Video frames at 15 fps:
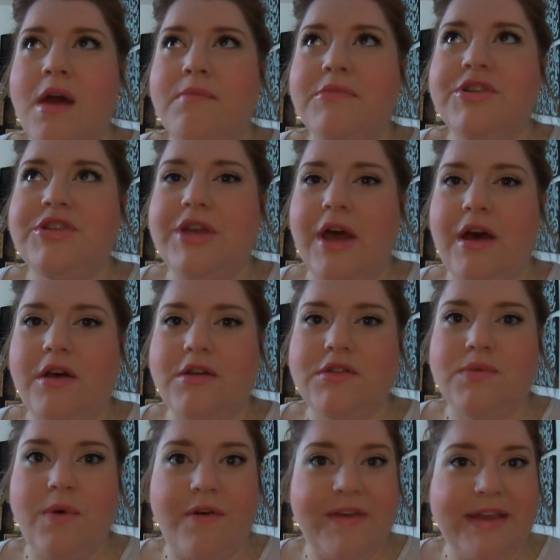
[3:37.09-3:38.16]

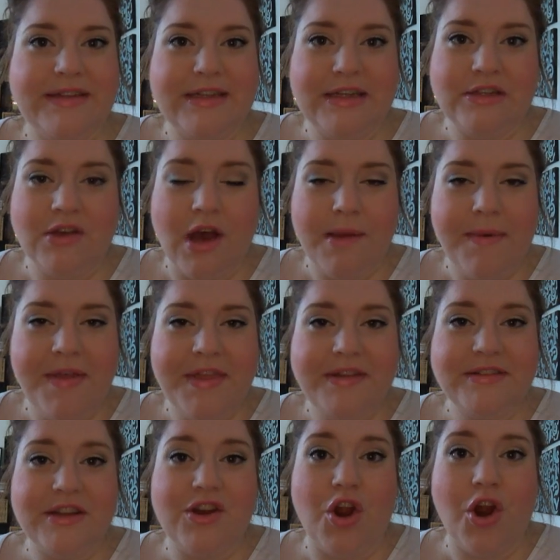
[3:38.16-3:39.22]
Michelle1218 talk about
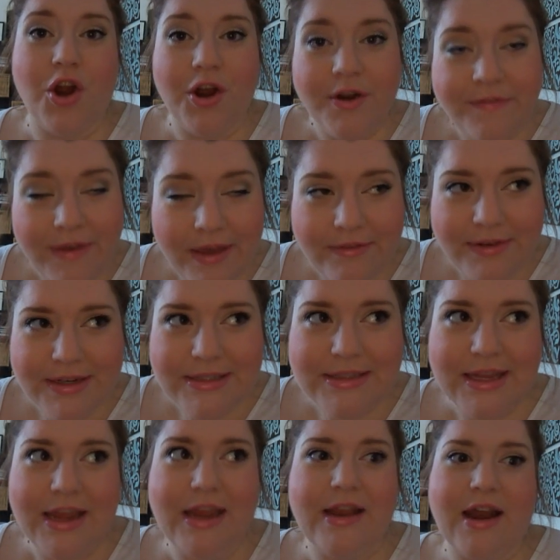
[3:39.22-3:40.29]
this in her
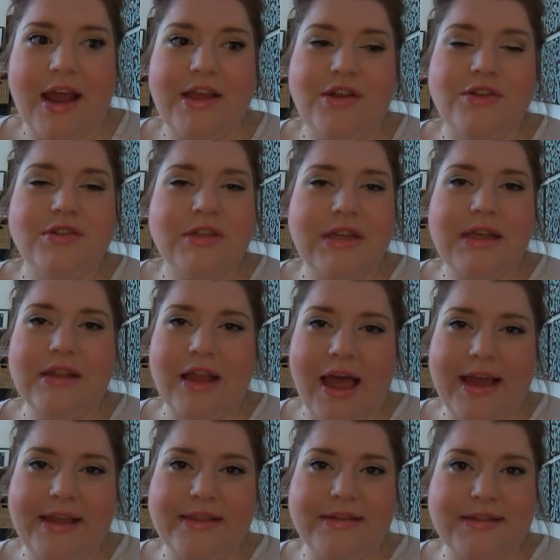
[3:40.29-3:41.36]
favorites and I usually
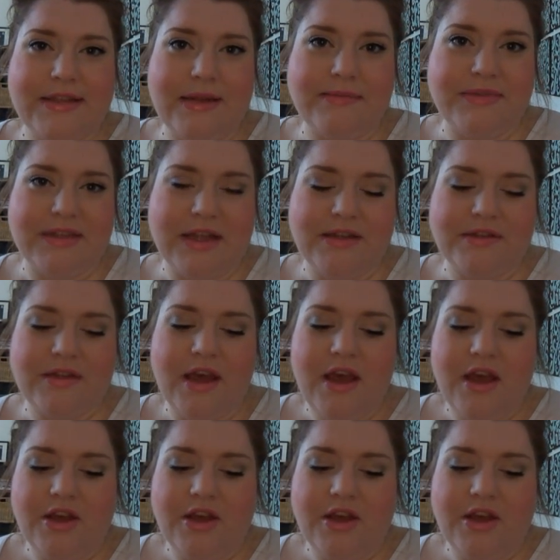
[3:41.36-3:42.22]
like the same scents